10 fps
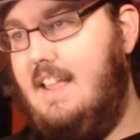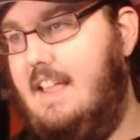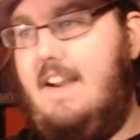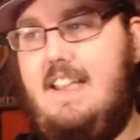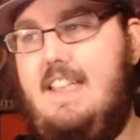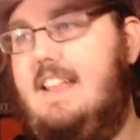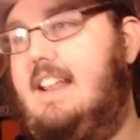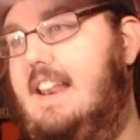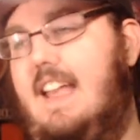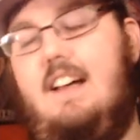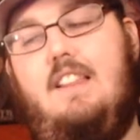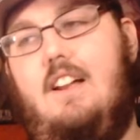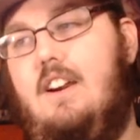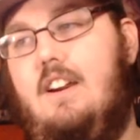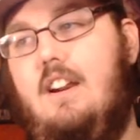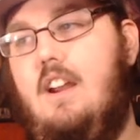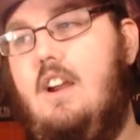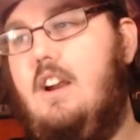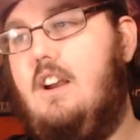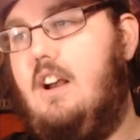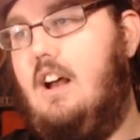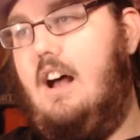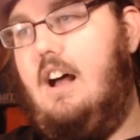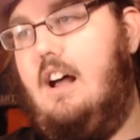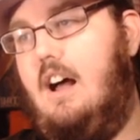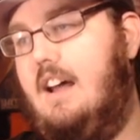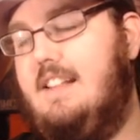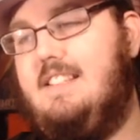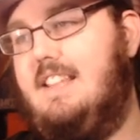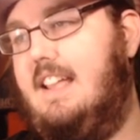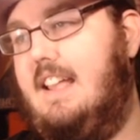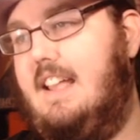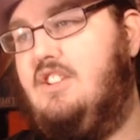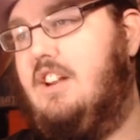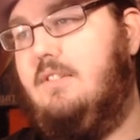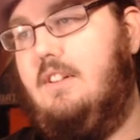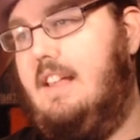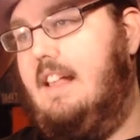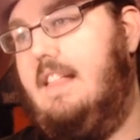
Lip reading: If I can get an LR, honestly, in general,